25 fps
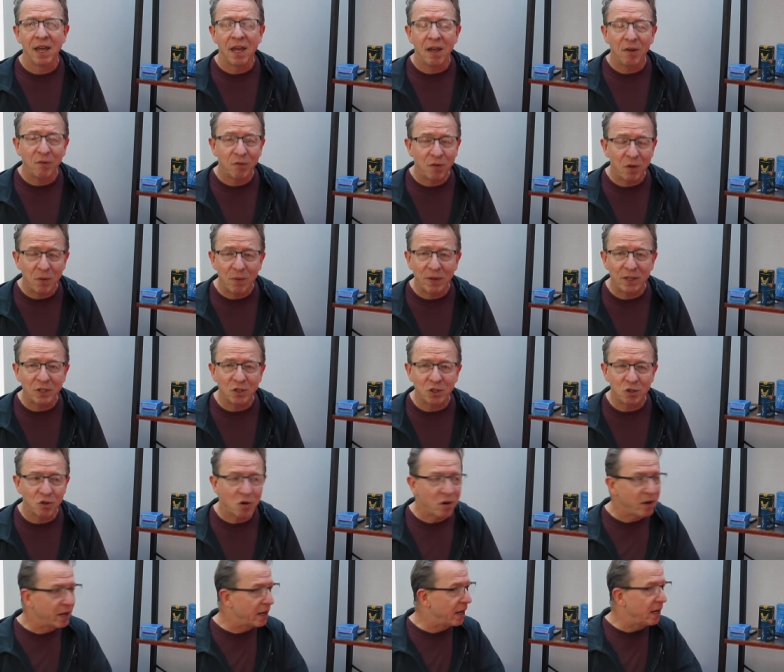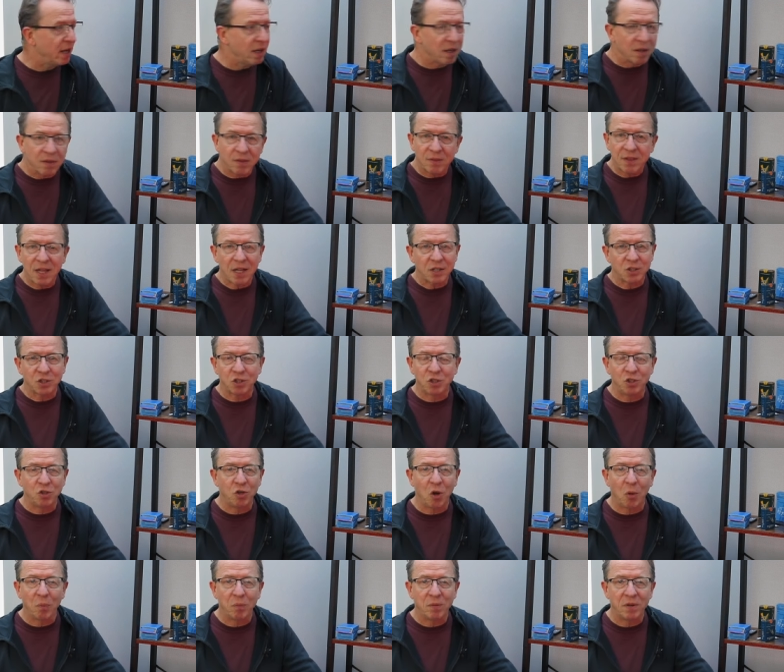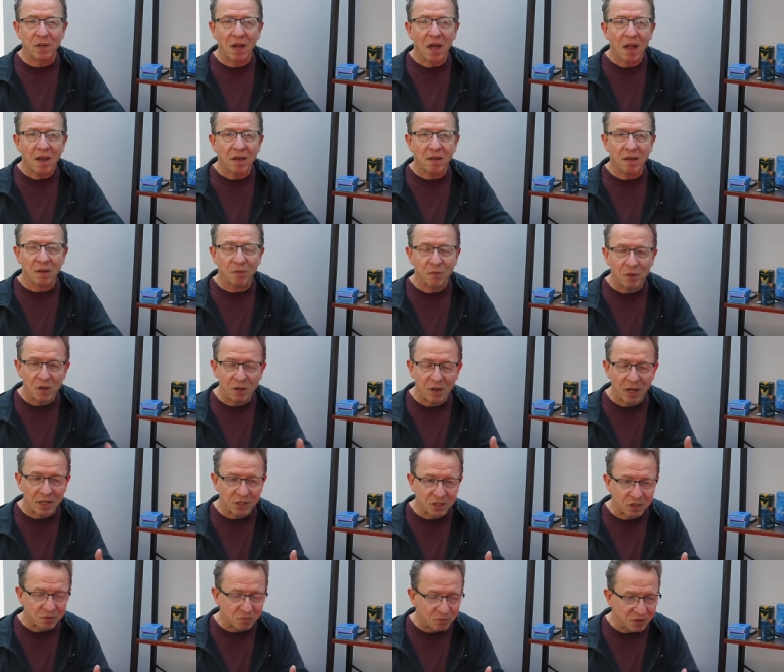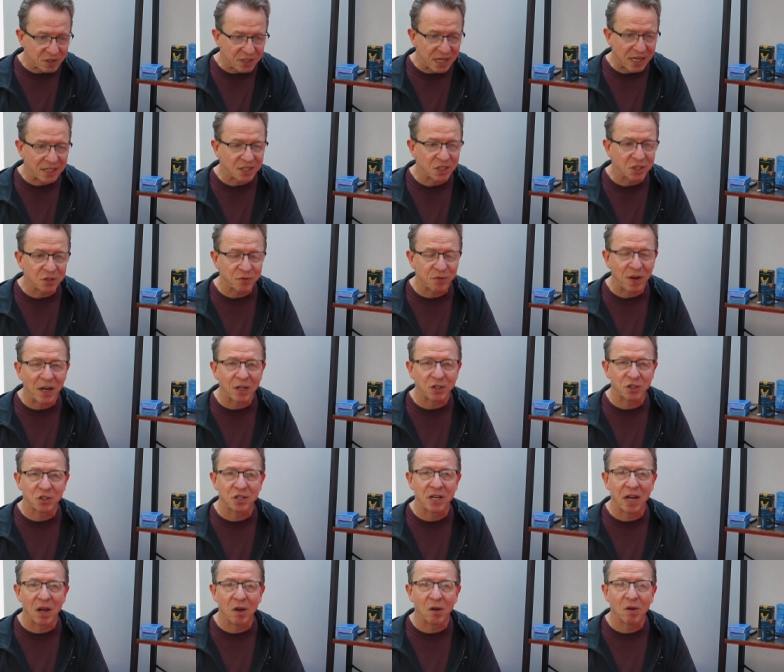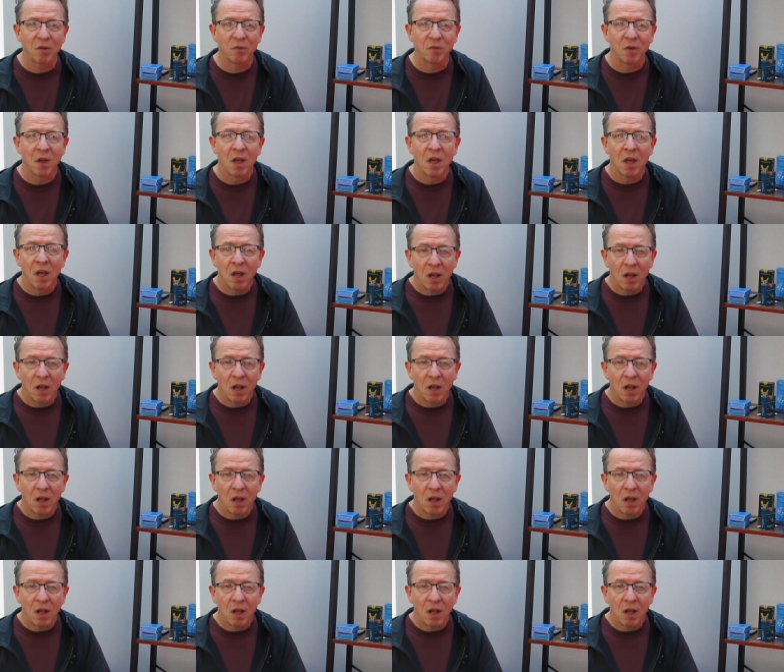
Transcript: If you enjoy it, that's job done. If you get some satisfaction out of